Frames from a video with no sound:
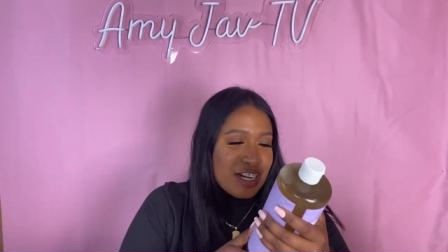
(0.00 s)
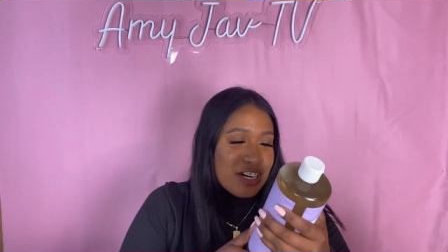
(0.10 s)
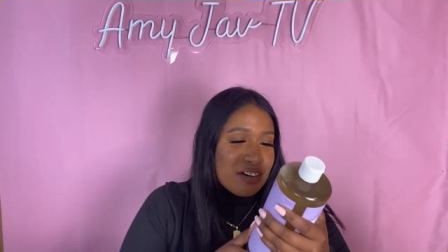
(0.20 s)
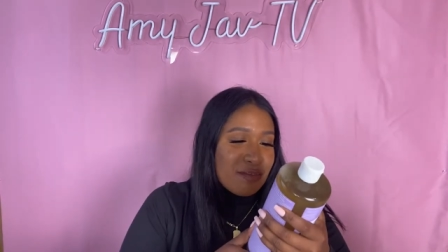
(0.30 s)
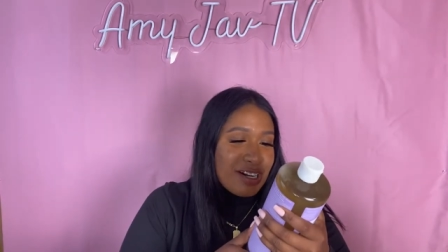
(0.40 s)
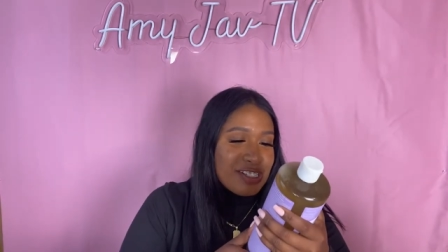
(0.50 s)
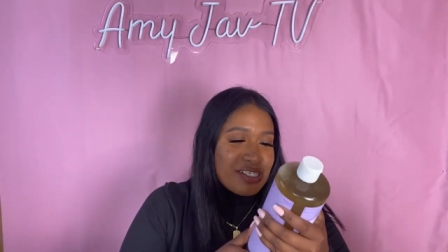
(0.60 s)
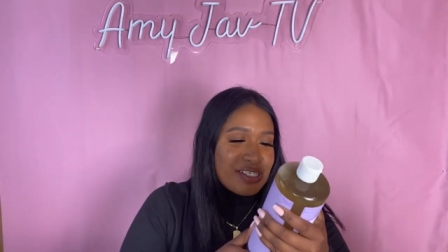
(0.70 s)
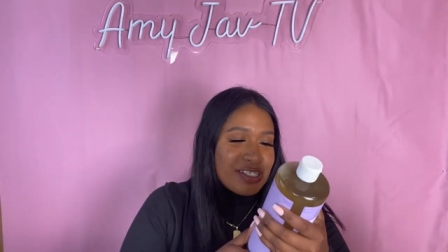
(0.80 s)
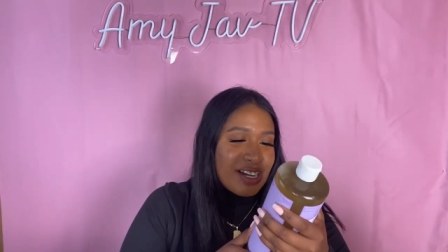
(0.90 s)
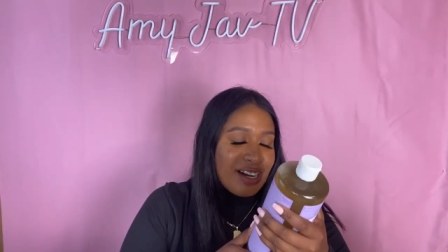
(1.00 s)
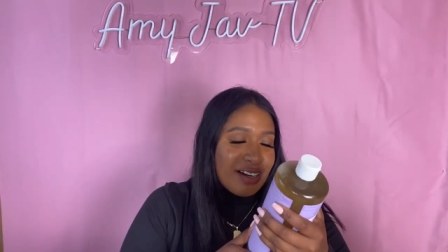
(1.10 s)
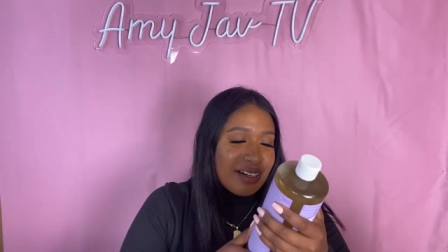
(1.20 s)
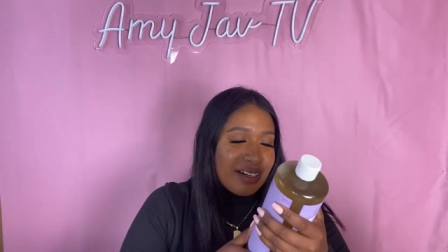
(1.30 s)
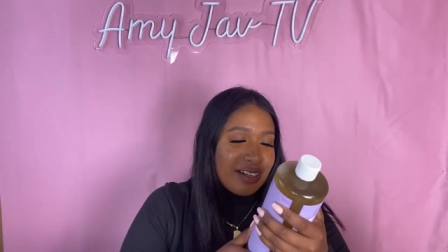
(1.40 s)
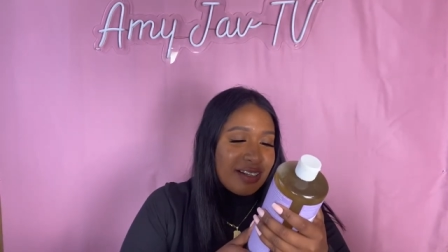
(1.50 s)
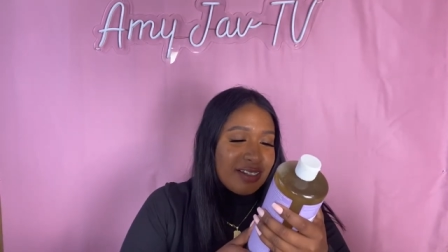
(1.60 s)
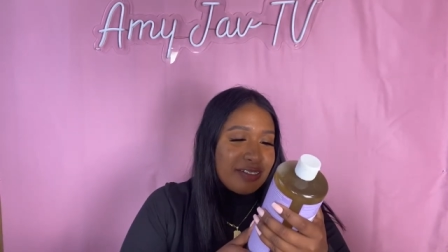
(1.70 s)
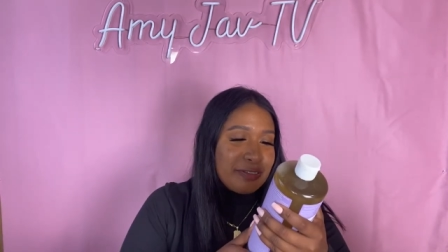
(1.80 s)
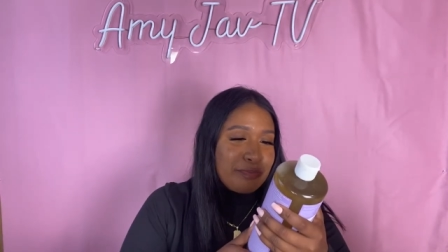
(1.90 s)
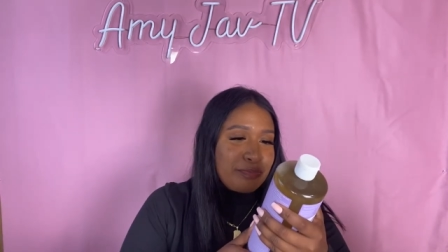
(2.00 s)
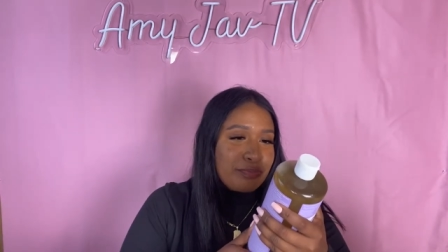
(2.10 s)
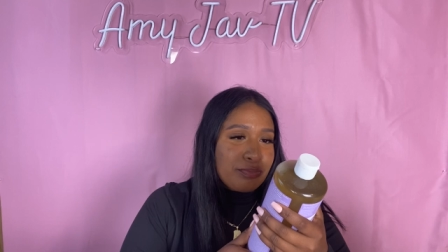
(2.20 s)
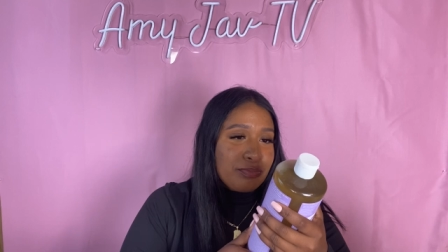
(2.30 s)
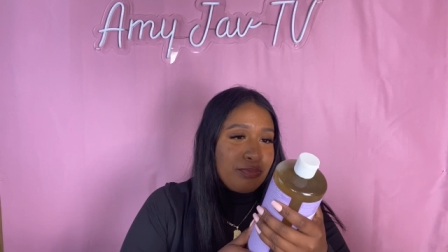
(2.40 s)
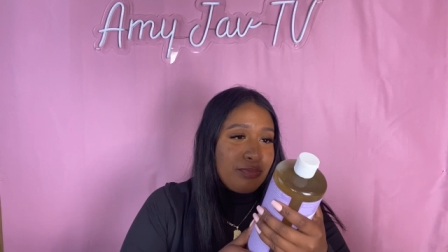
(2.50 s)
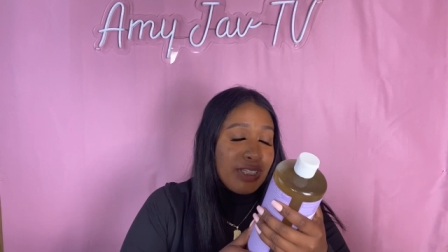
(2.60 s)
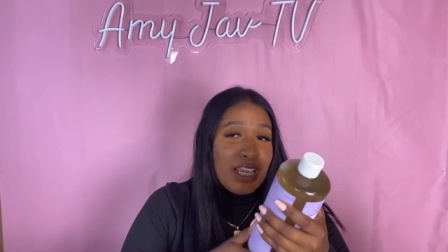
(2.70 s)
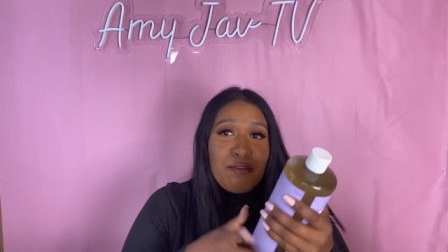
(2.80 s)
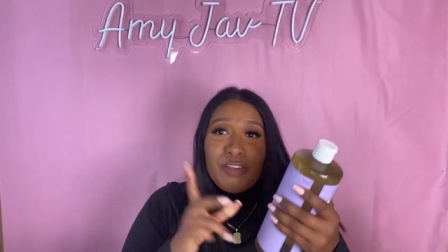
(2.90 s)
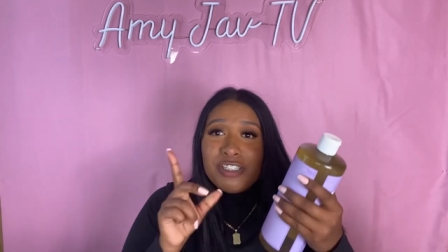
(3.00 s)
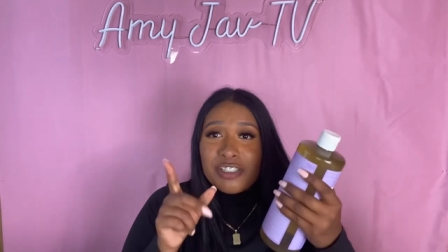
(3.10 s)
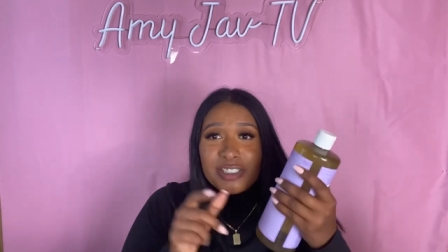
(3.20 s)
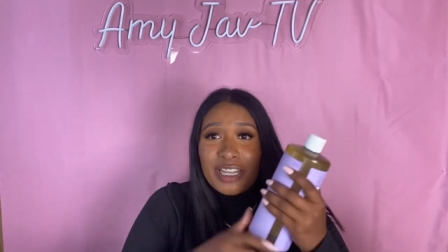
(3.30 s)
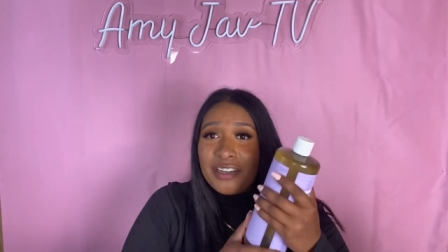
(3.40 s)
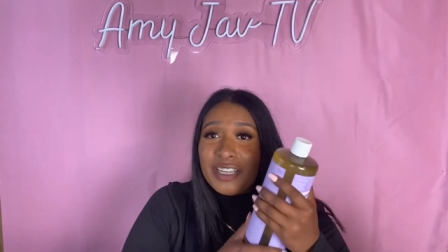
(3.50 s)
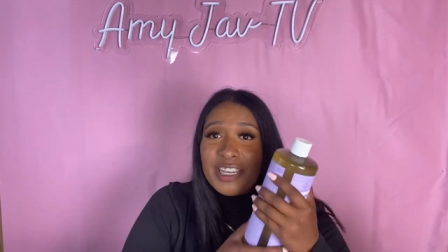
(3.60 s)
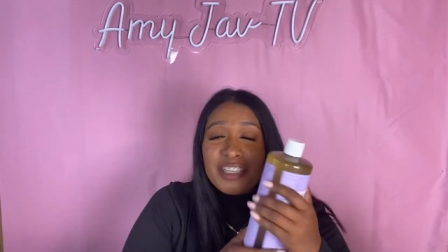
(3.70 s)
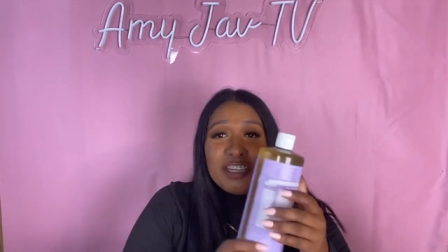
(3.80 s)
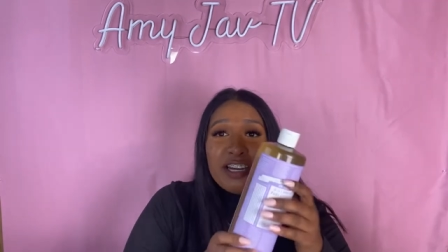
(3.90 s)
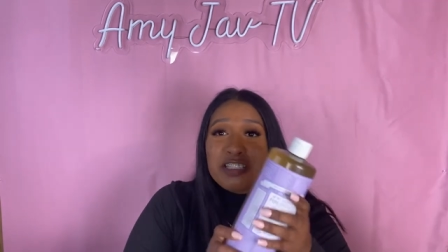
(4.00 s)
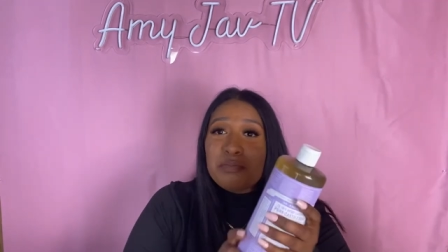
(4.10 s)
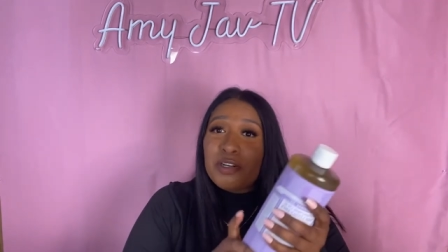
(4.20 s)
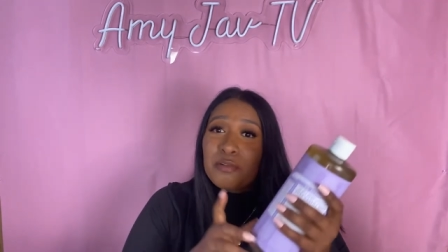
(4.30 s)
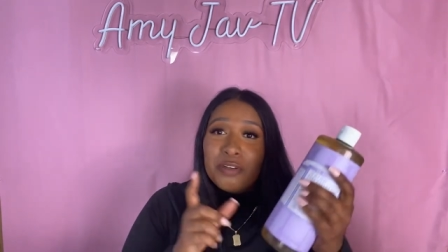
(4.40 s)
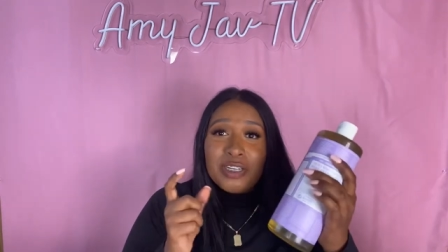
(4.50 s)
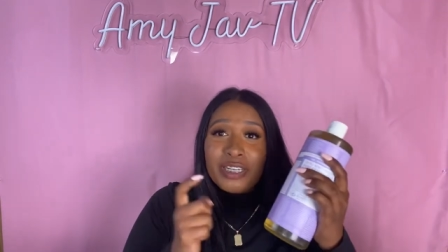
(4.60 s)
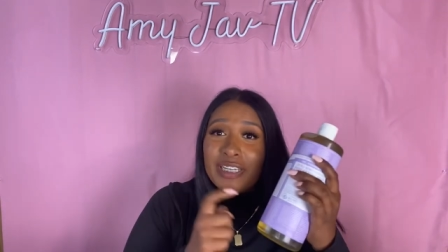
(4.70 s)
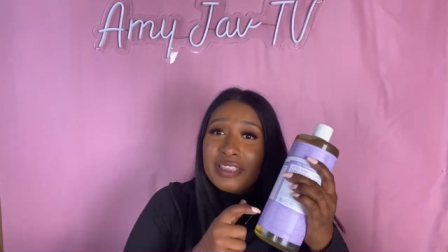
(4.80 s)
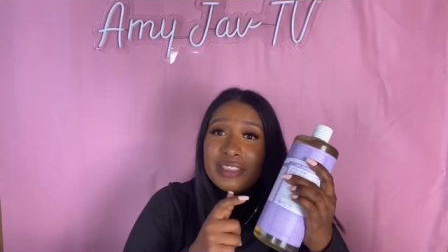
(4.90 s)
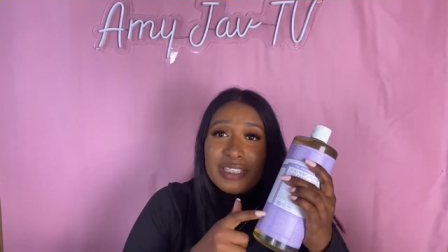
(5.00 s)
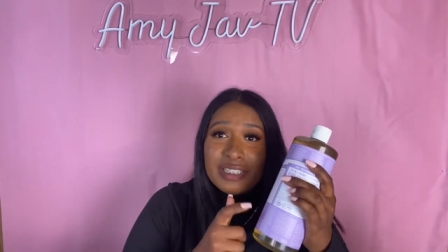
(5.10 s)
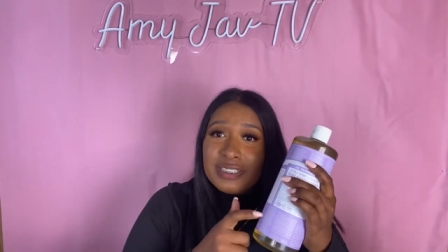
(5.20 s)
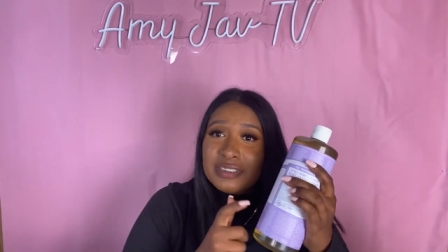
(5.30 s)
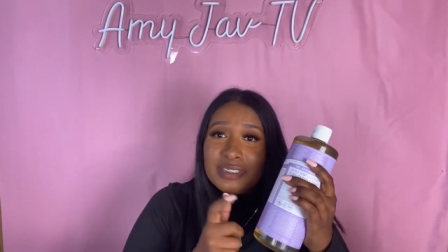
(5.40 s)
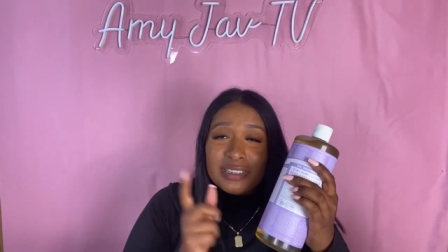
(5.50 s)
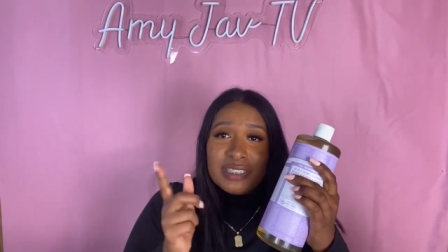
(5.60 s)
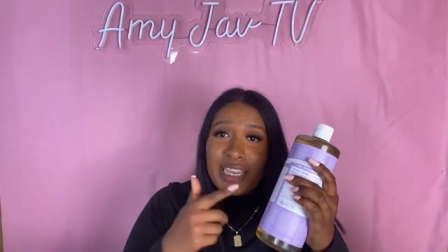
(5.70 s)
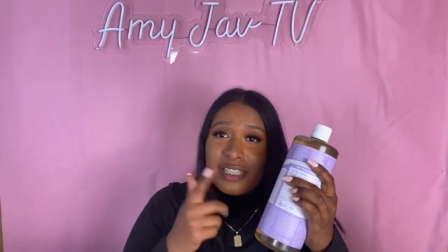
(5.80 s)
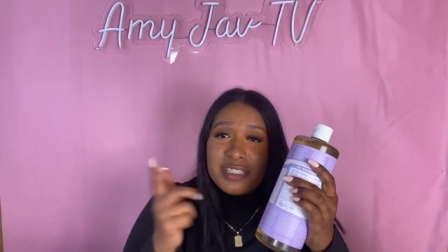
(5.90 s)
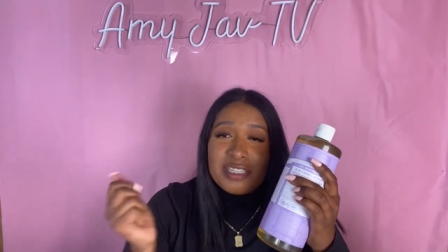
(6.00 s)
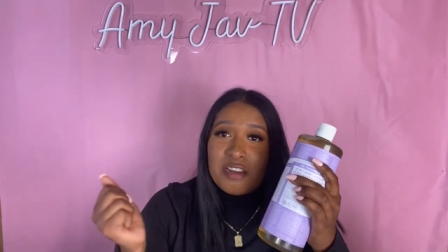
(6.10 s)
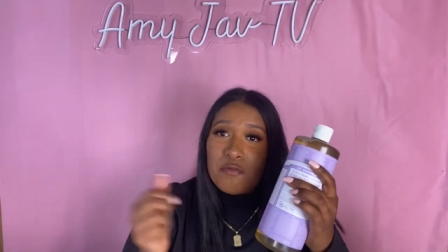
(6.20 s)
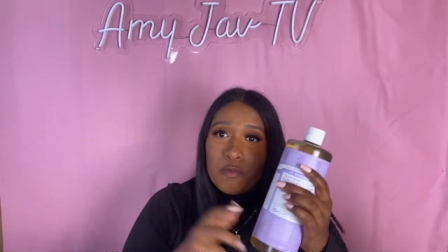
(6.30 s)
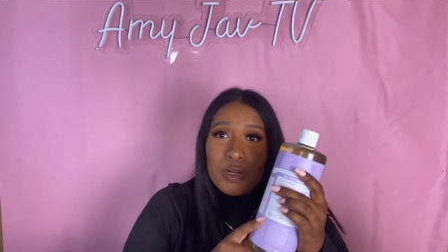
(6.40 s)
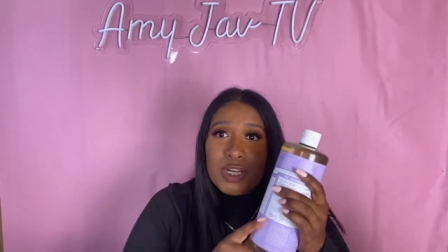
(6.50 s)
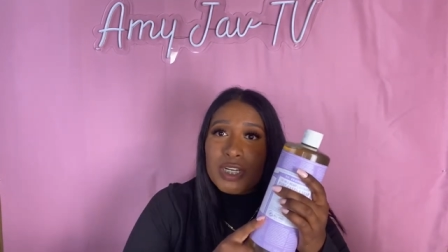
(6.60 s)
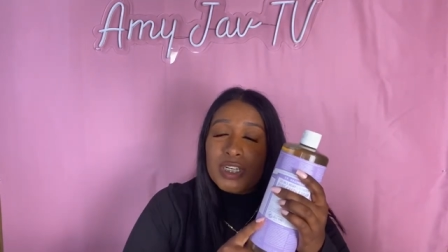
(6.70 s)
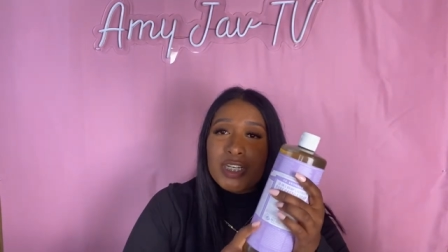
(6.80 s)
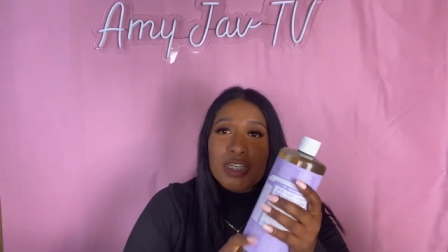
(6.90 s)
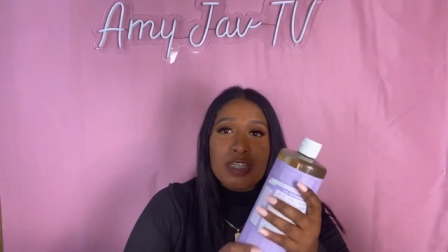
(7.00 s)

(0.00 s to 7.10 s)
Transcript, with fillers: Girl, wash your dog if we shut down again, you guys better run and get this, this 18 and 1.